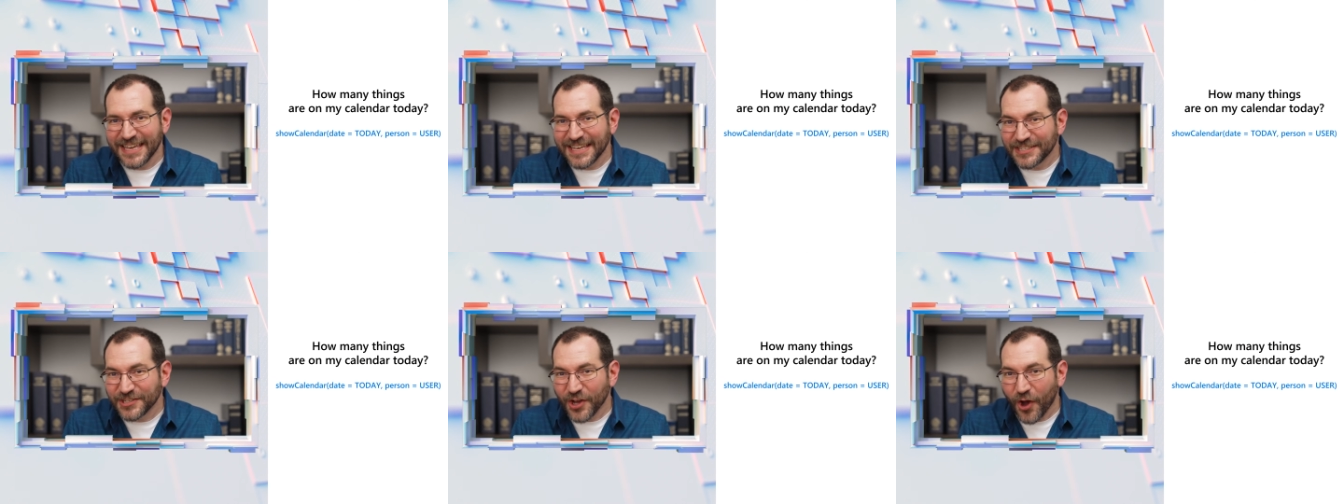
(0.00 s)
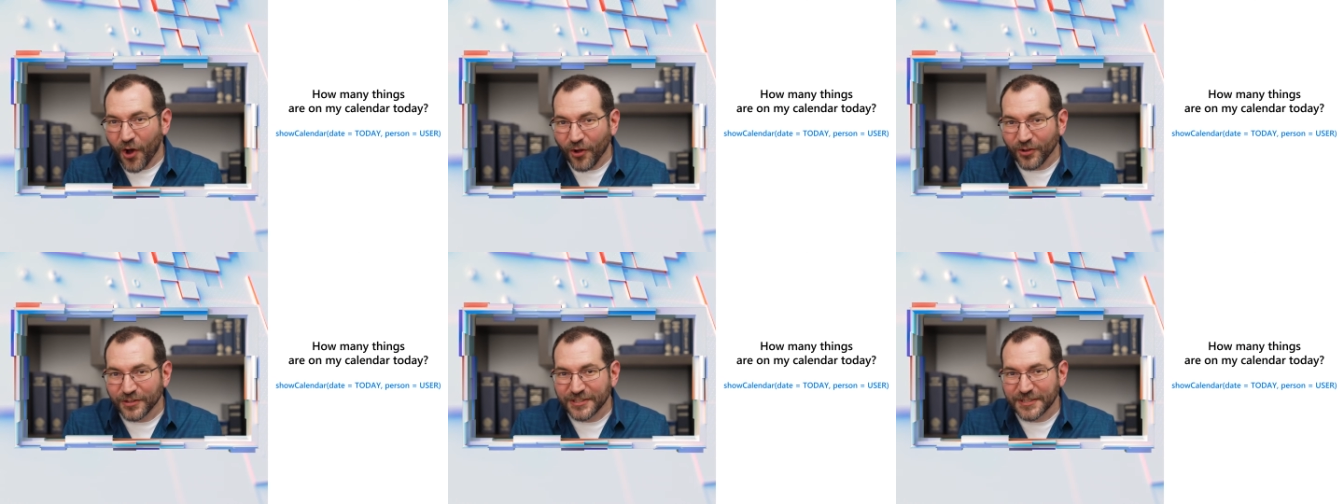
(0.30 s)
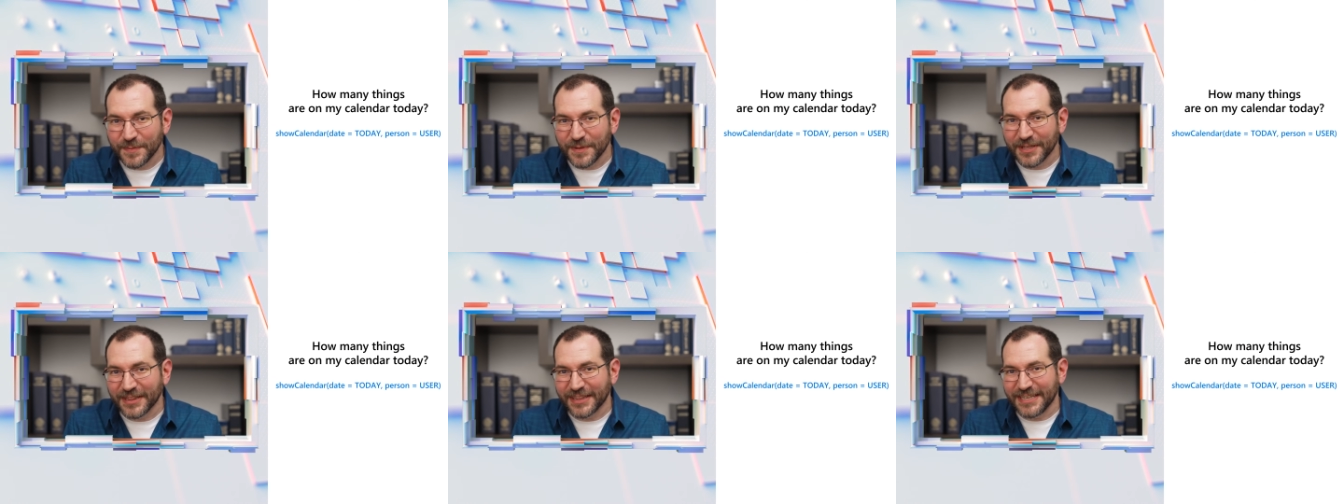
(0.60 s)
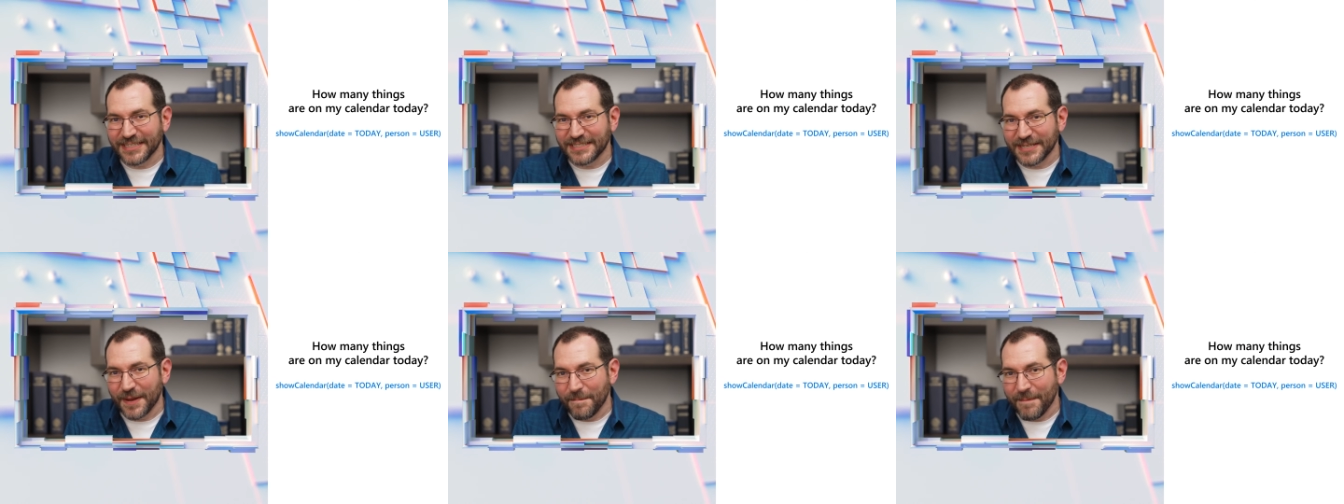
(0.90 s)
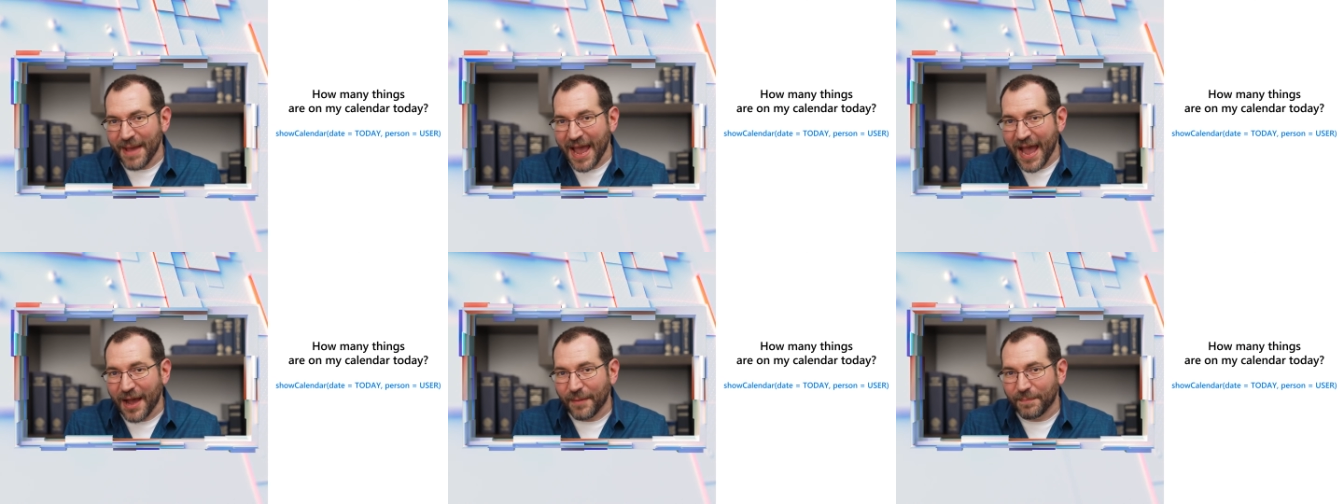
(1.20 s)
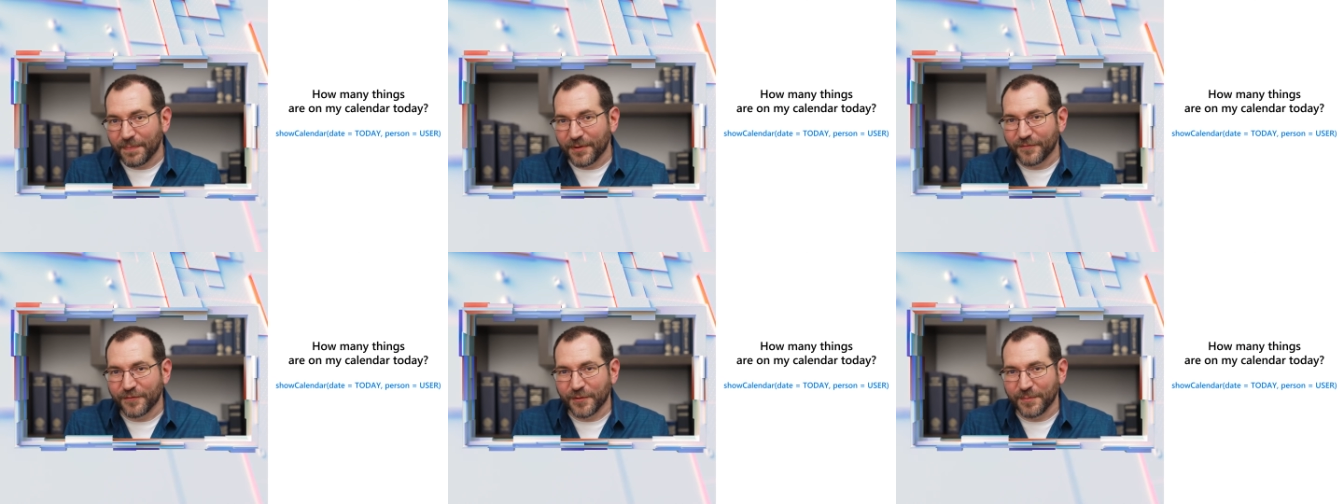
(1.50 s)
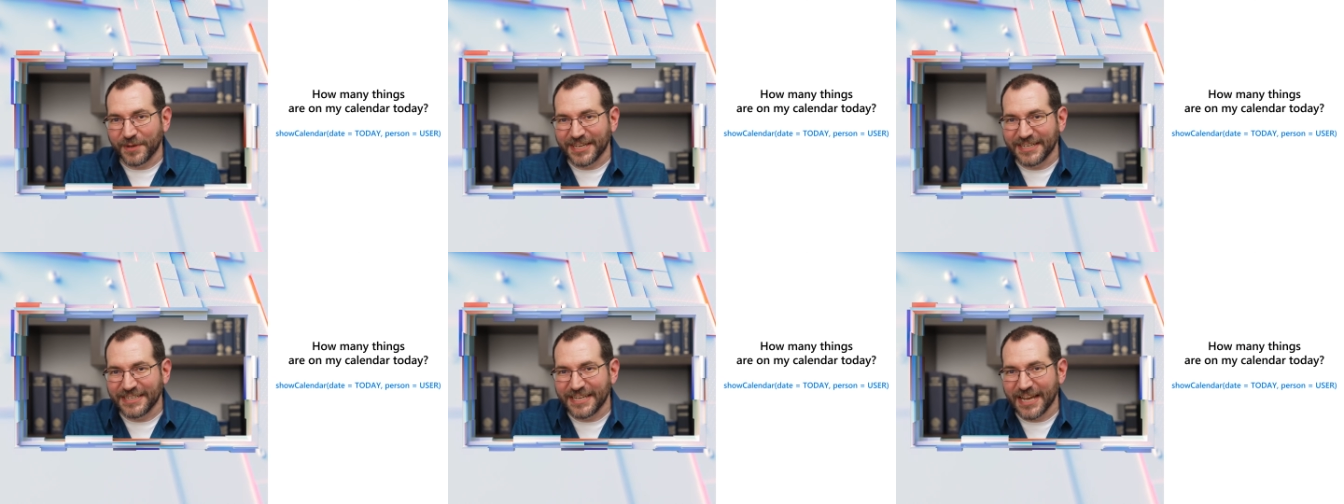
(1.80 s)
is ultimately to map
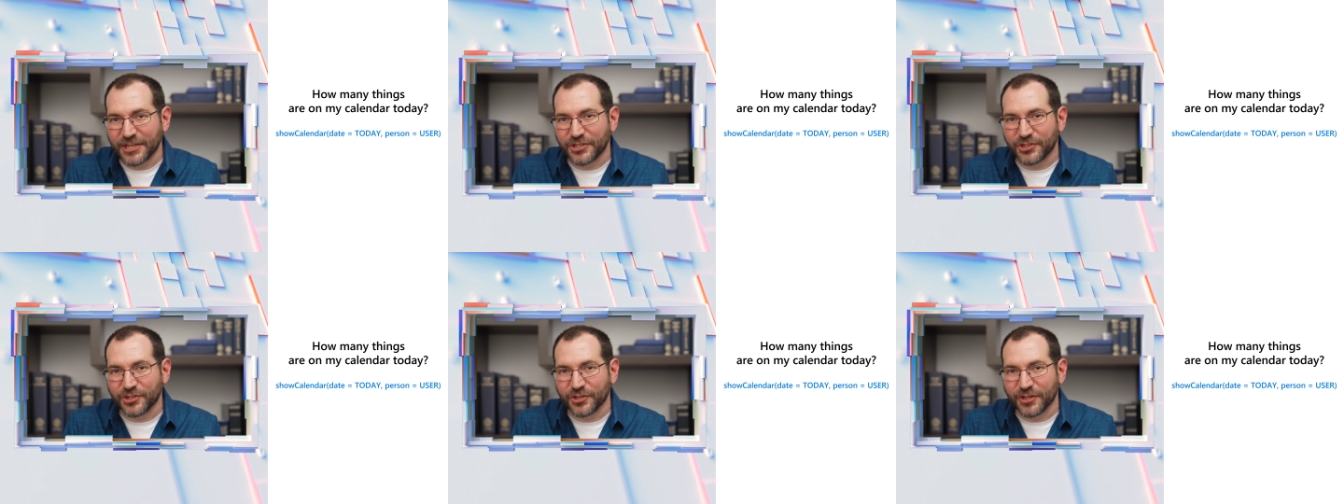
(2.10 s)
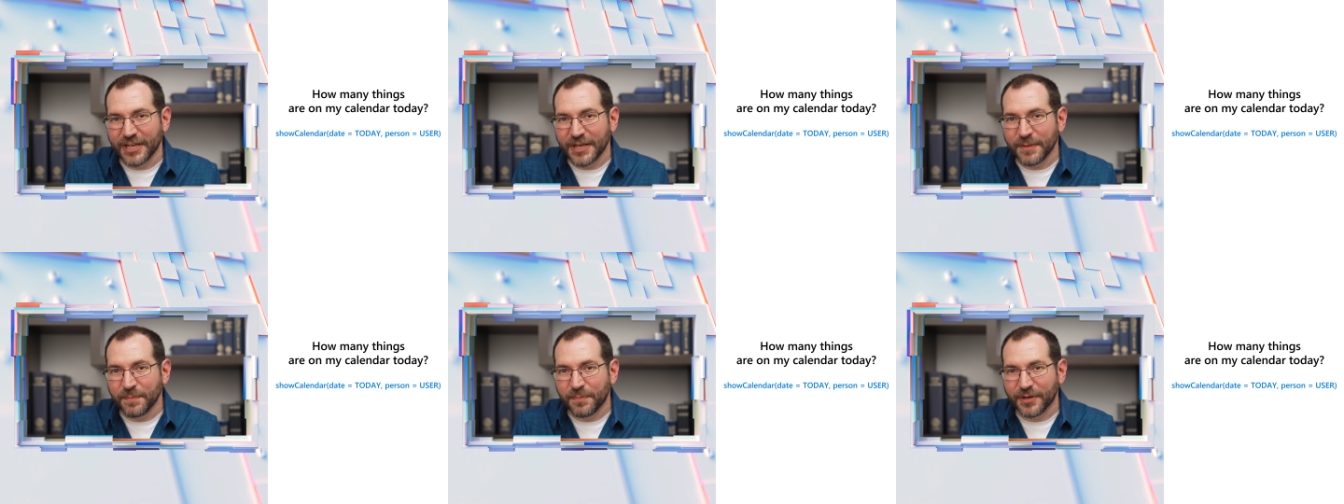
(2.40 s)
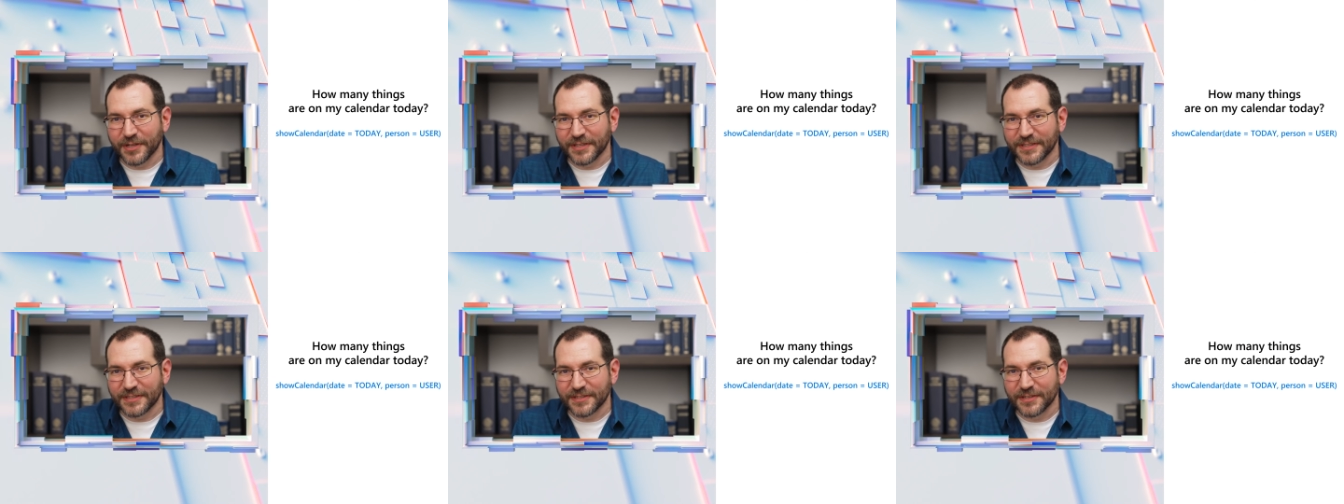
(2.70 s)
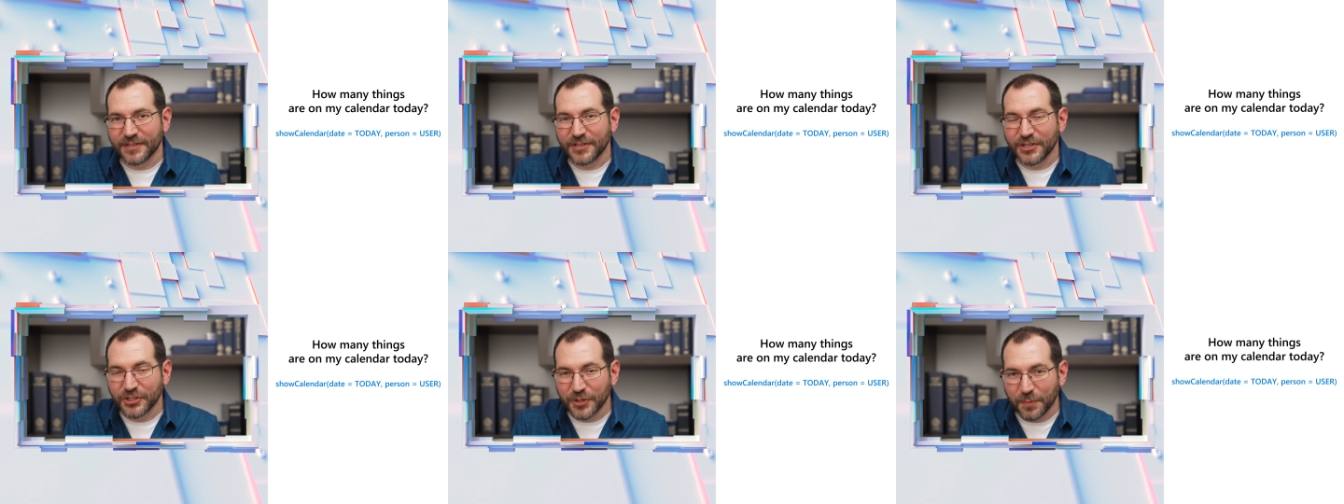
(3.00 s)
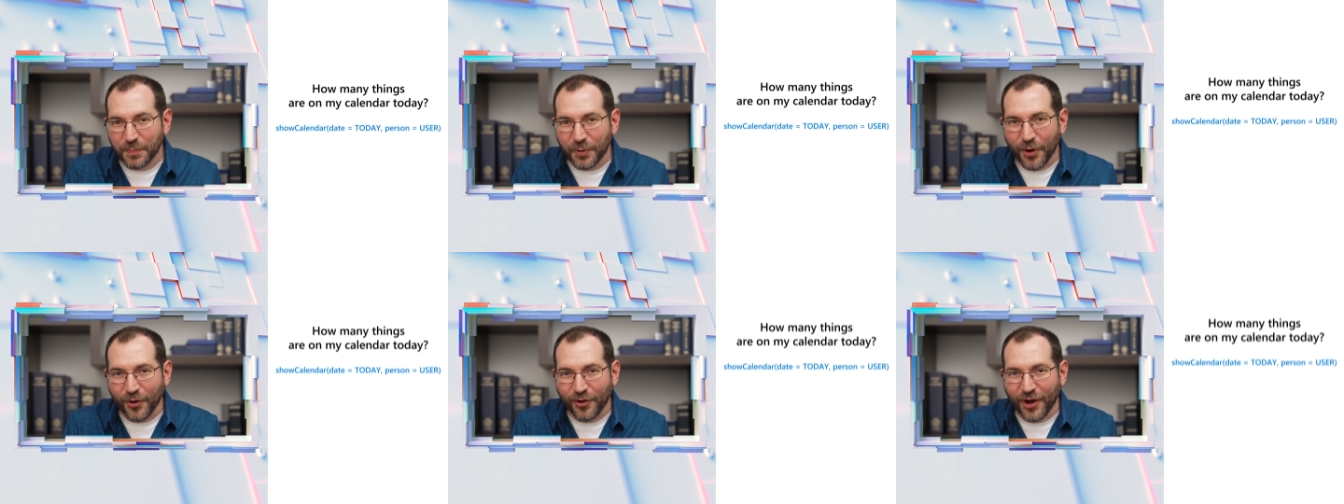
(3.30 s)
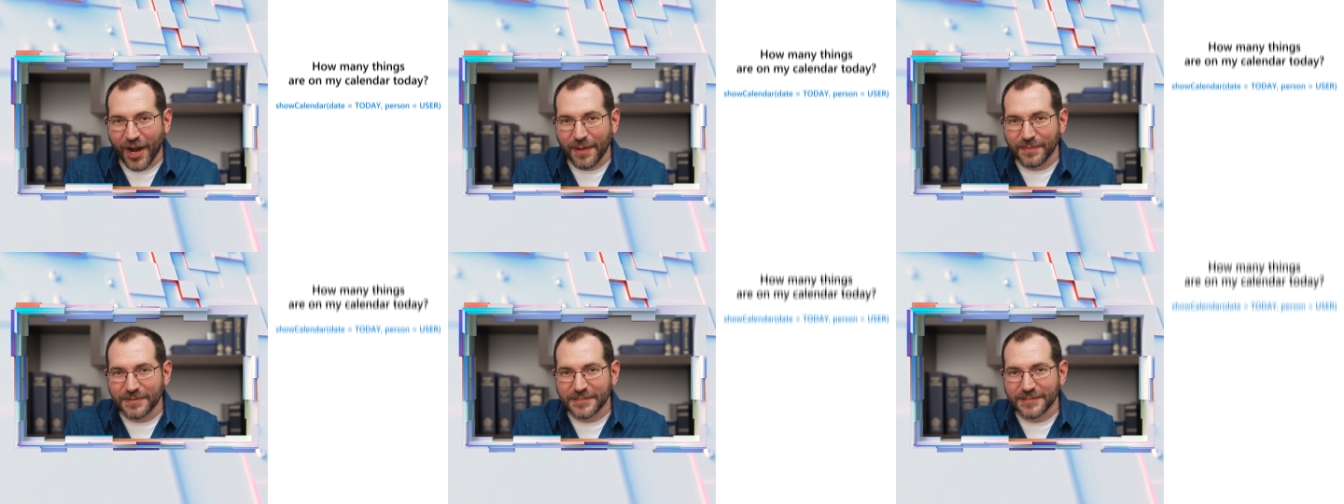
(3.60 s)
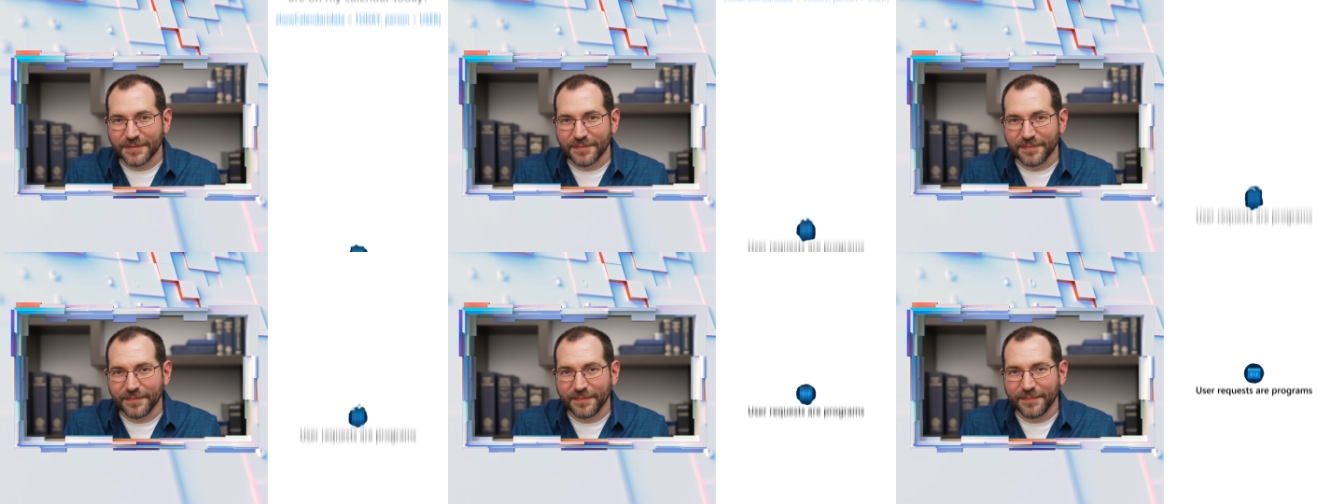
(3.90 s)
from contextual inputs to programs.